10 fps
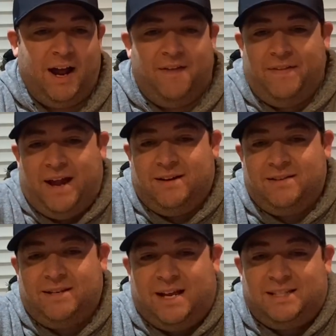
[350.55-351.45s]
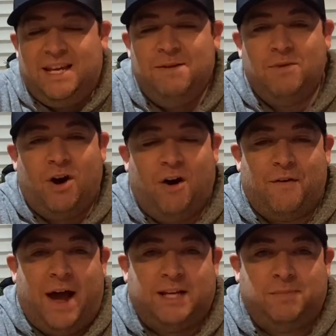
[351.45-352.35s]
And that team
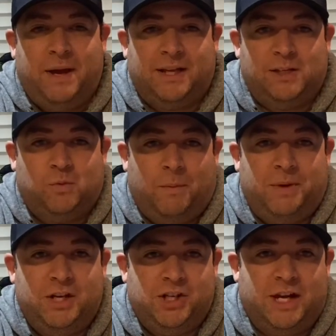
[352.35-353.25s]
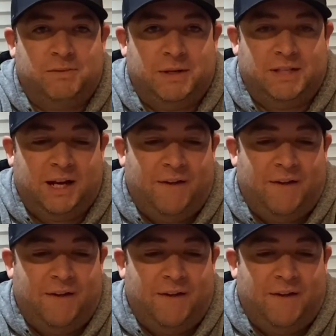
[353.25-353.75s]
golf aspect is what PGA is missing.